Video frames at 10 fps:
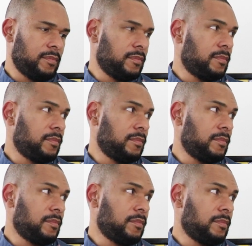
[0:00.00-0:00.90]

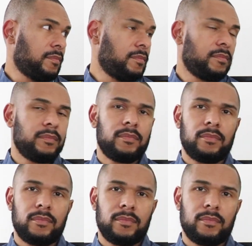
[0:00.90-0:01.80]

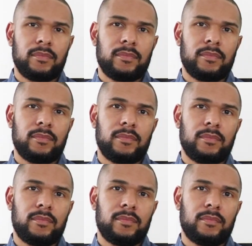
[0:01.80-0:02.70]

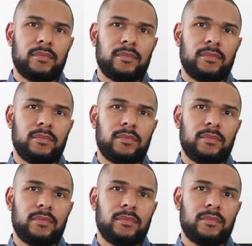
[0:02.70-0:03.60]

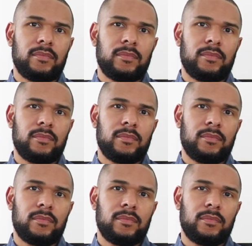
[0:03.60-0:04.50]

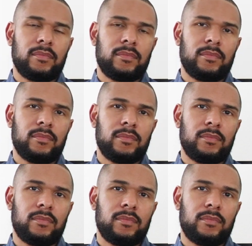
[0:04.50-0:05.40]

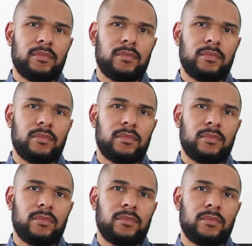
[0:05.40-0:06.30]

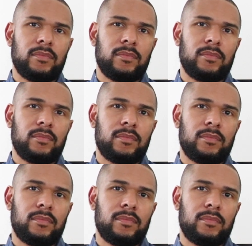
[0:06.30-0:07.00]
(silent)